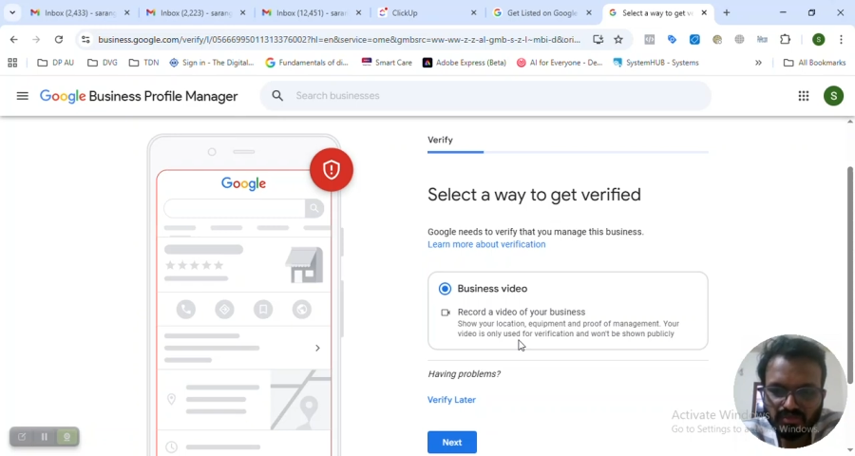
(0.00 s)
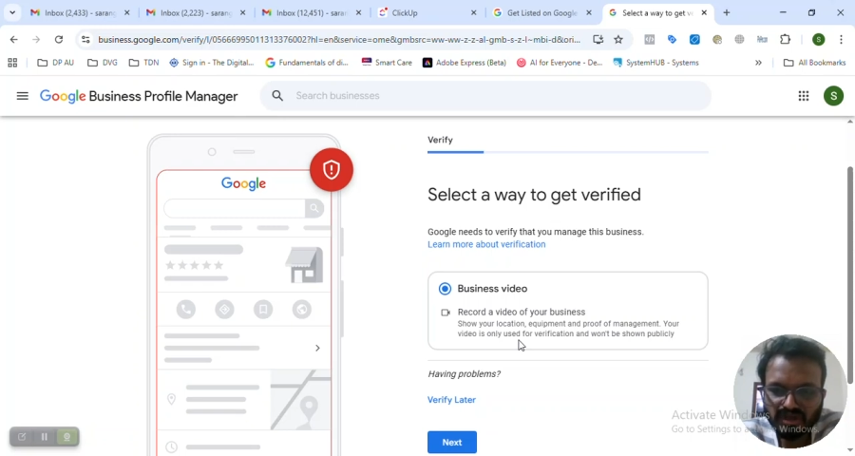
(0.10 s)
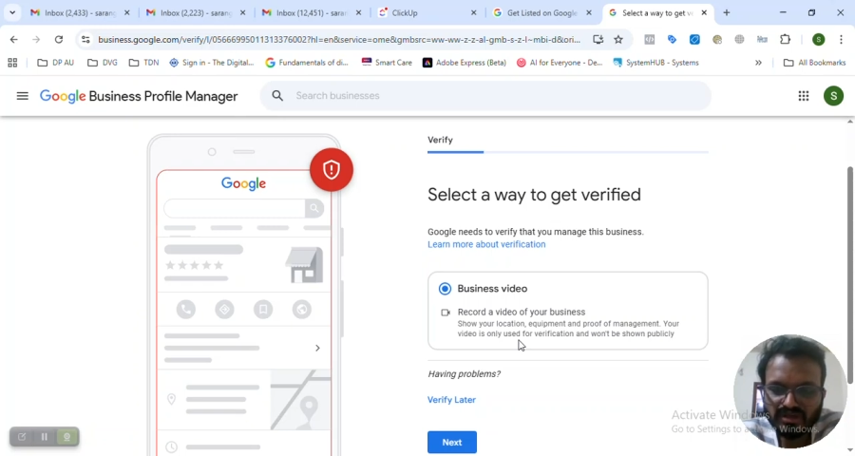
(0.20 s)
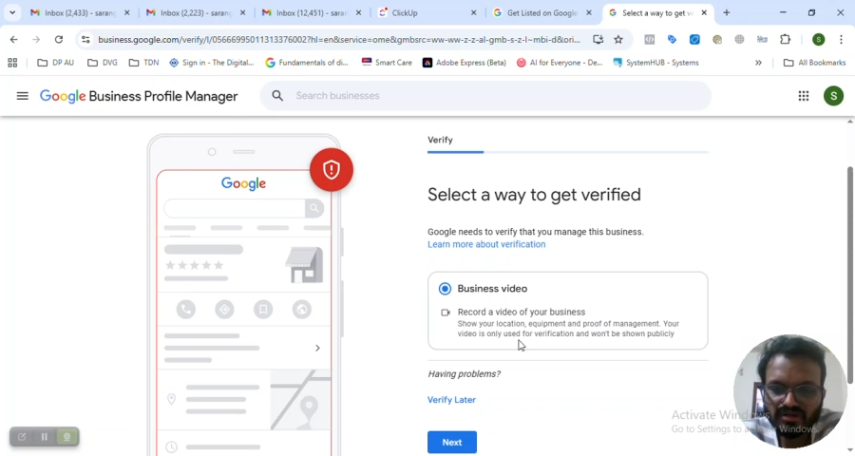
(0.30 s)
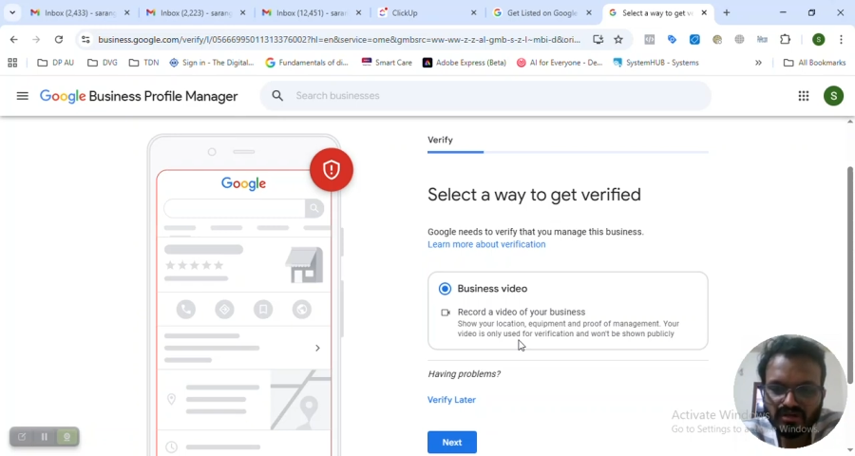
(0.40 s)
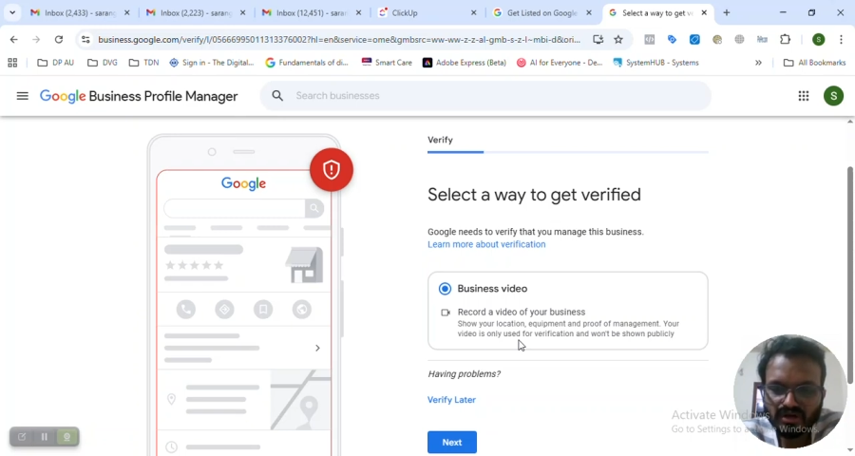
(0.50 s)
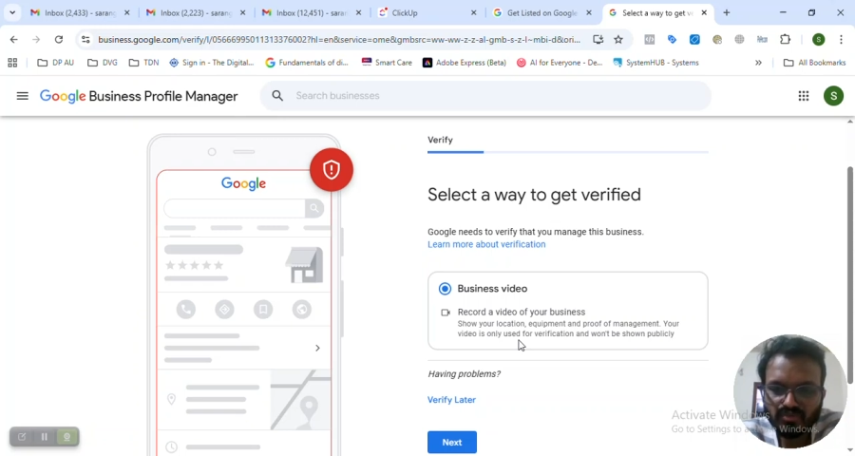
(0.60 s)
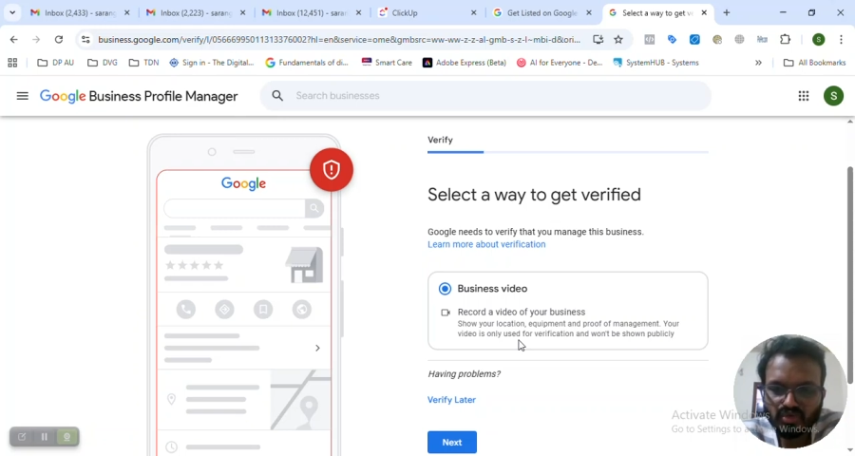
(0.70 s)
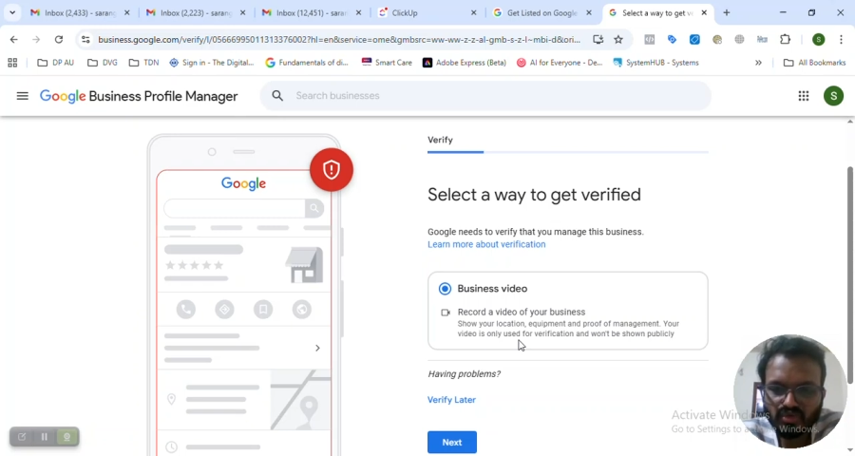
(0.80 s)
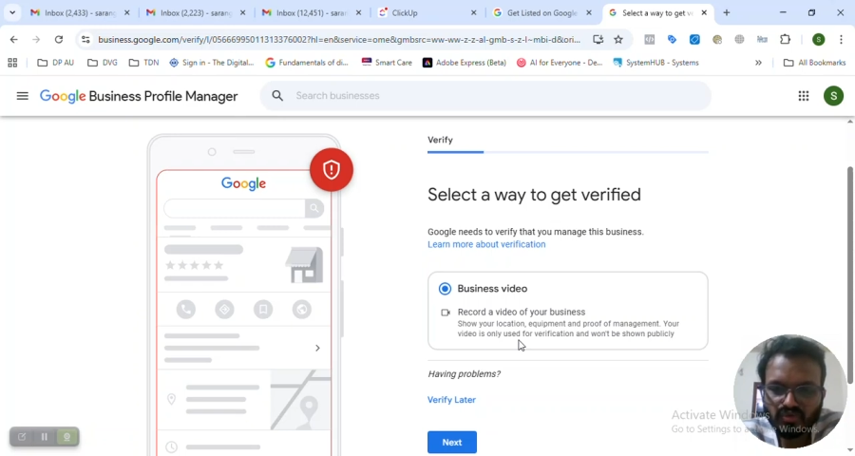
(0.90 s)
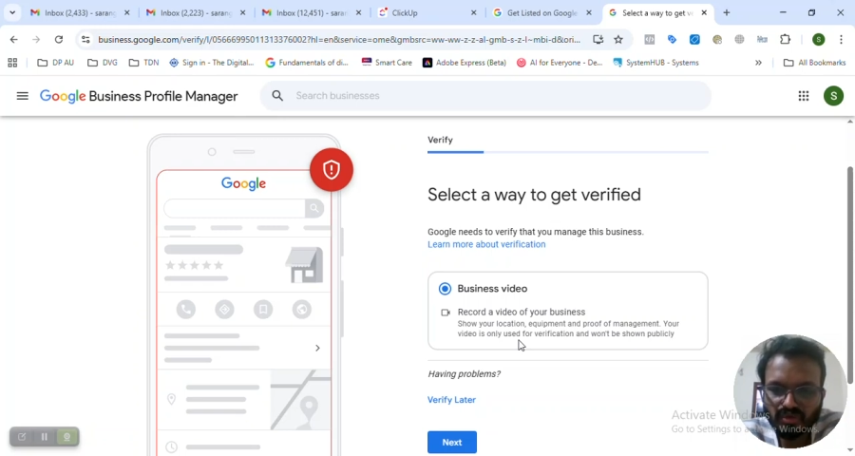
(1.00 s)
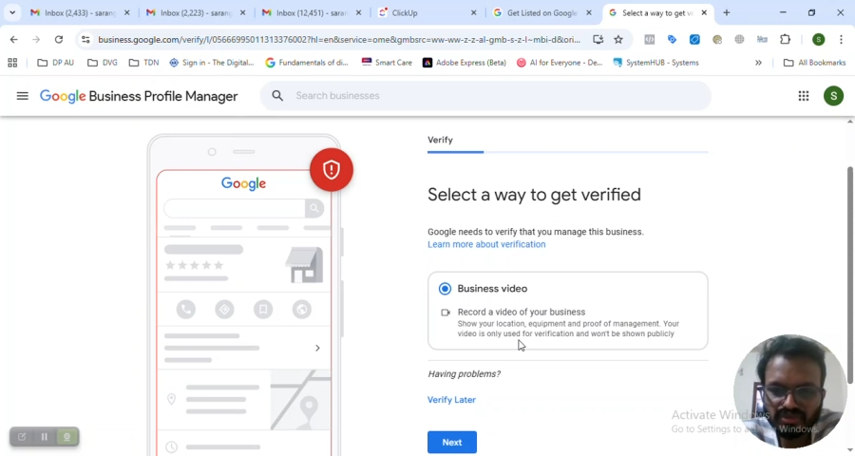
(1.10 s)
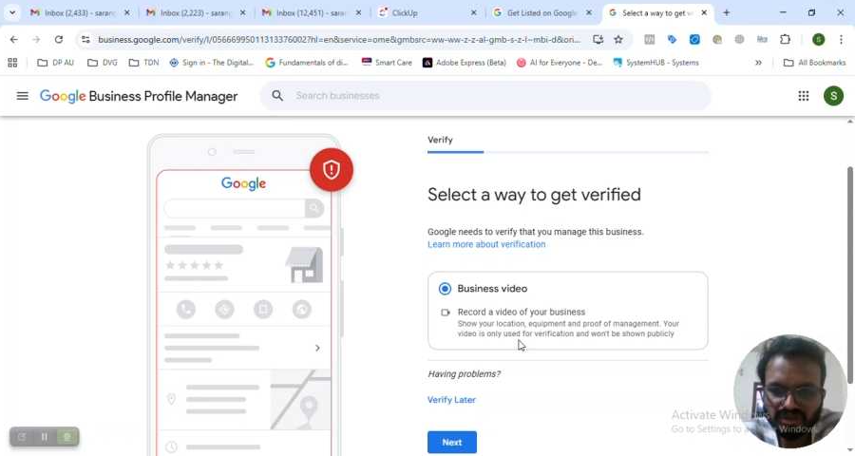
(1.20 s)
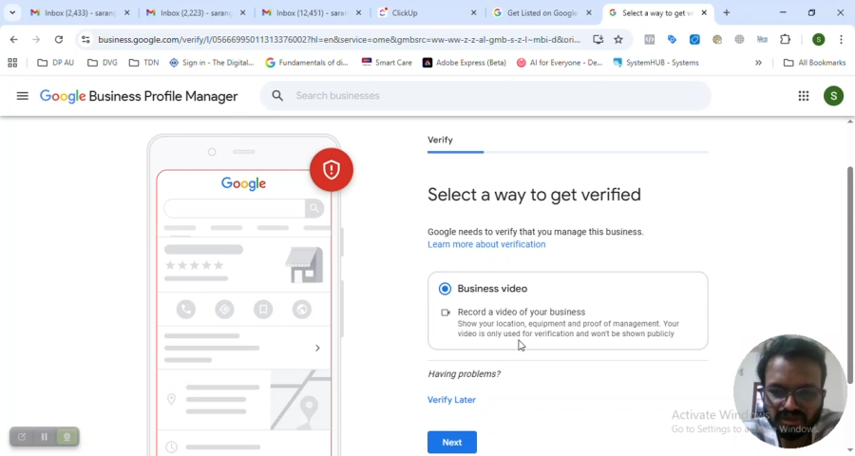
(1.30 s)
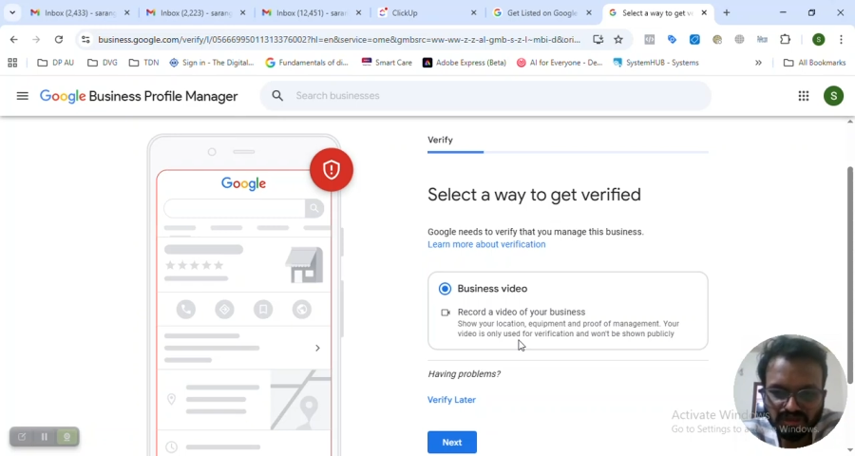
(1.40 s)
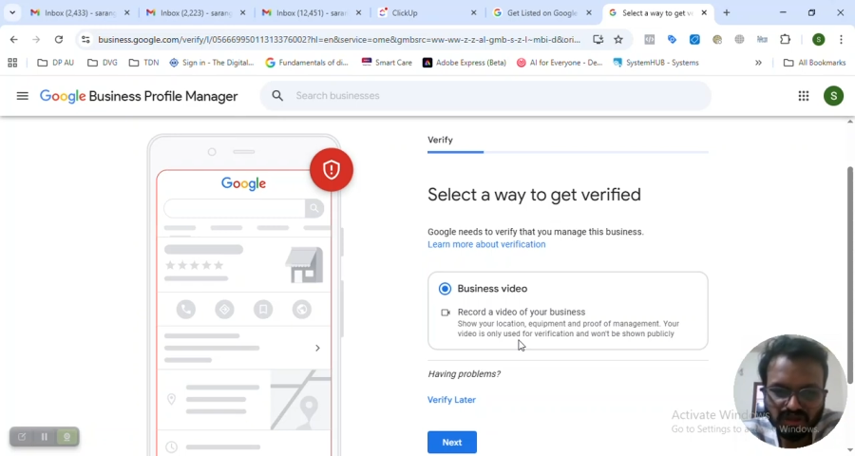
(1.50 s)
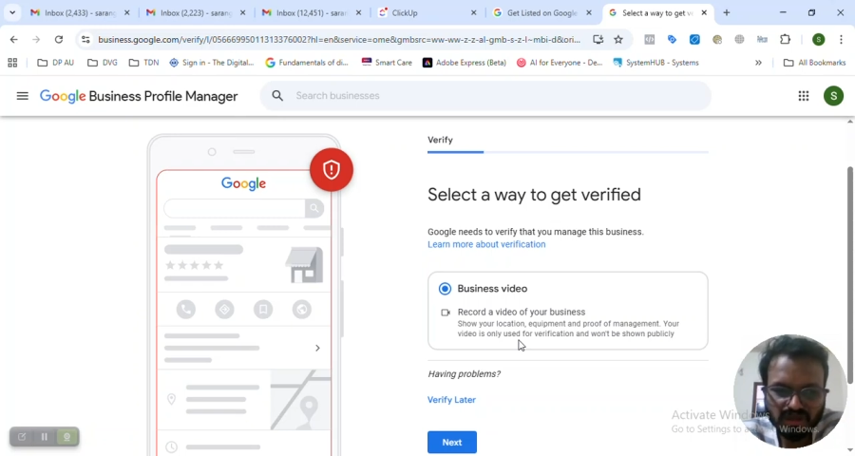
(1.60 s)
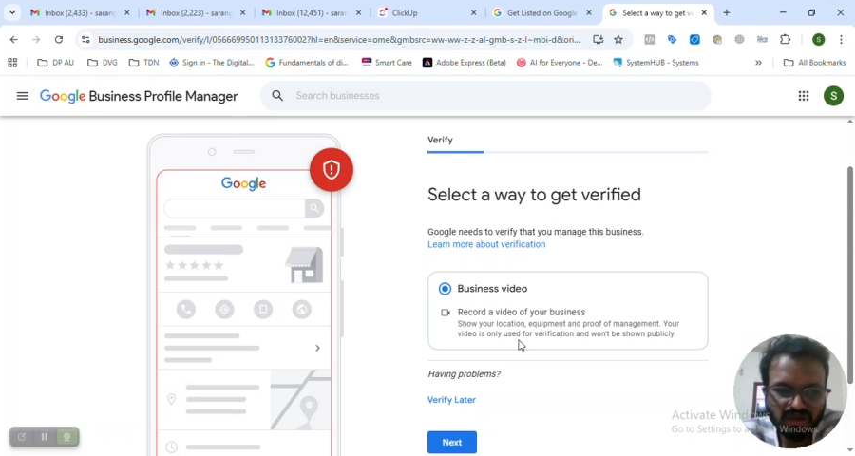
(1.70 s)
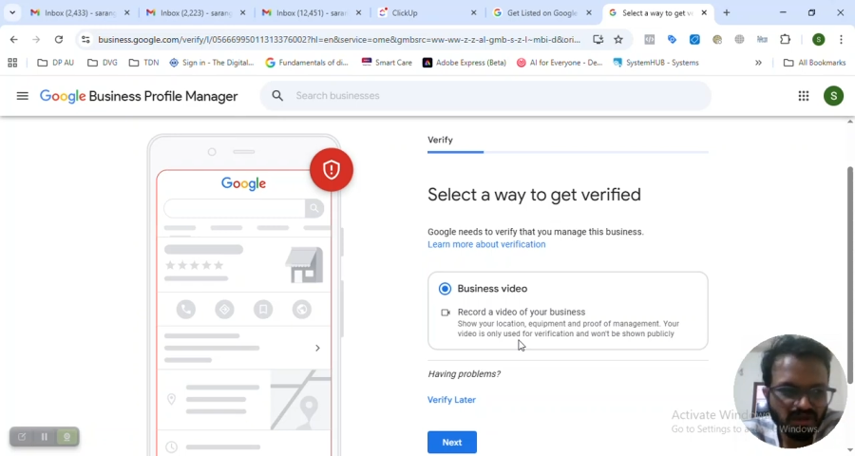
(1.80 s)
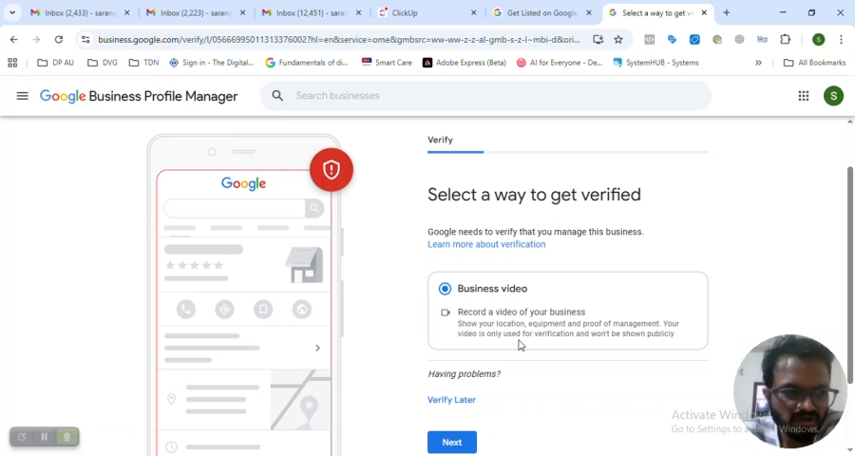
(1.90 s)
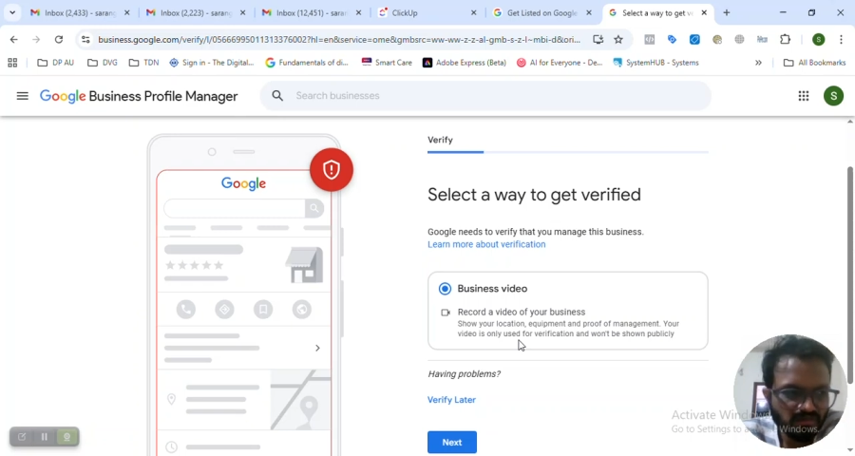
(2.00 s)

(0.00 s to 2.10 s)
proof of the company